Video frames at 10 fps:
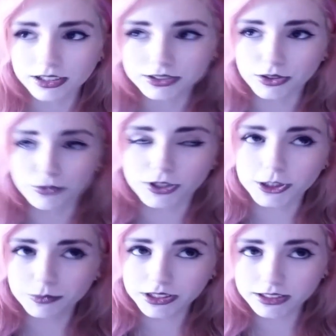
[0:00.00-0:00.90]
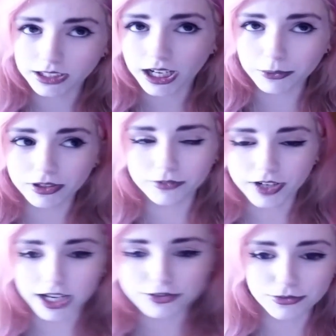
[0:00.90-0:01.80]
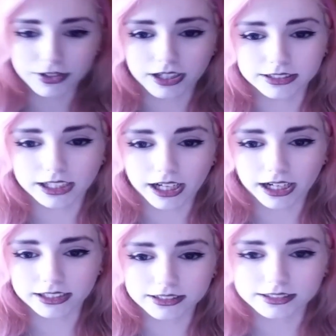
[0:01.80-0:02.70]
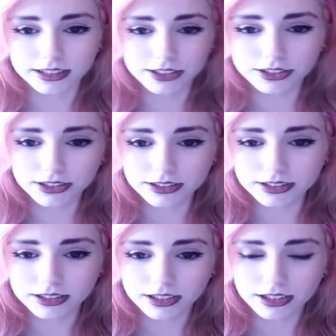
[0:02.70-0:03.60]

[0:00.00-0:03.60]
So freshmen, I would advise you not to ask seniors